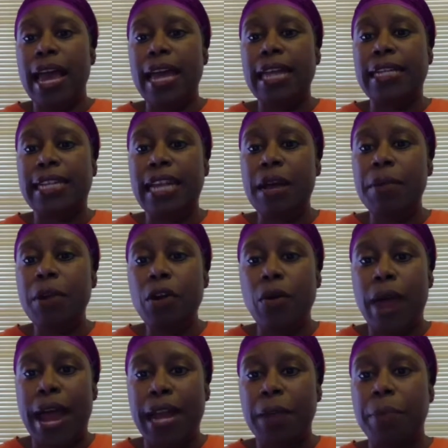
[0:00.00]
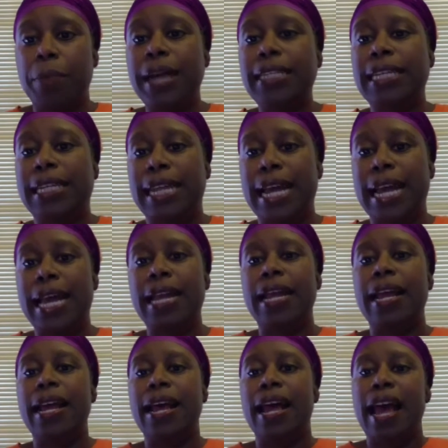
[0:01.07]
a Democratic
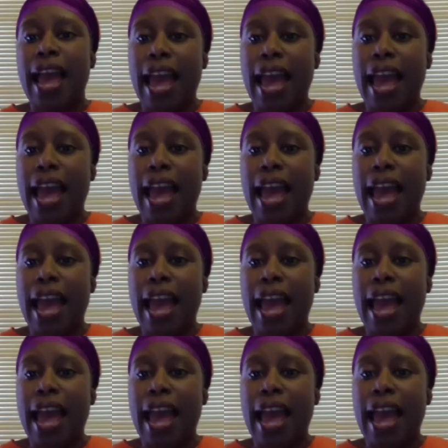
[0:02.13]
president,